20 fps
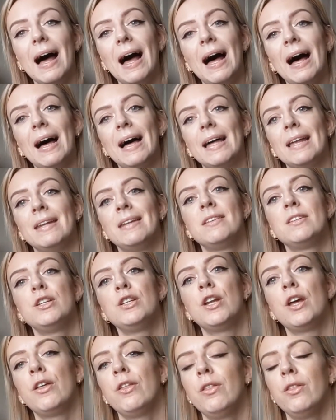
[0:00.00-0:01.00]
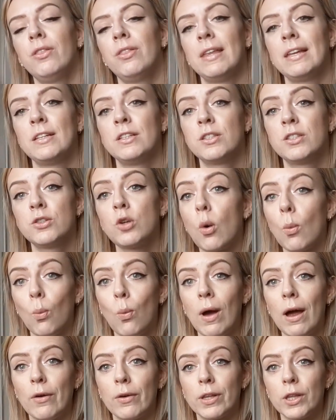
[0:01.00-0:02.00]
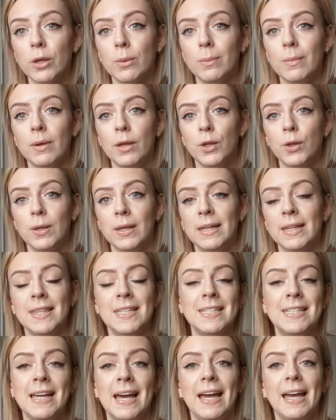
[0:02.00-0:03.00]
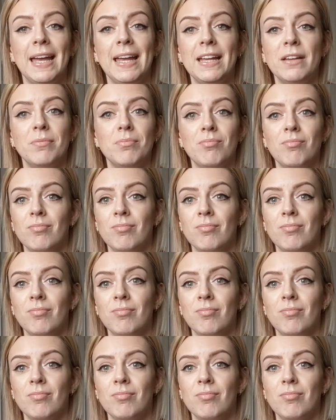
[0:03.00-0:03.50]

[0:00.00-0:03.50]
and you know, they stop wearing them in the day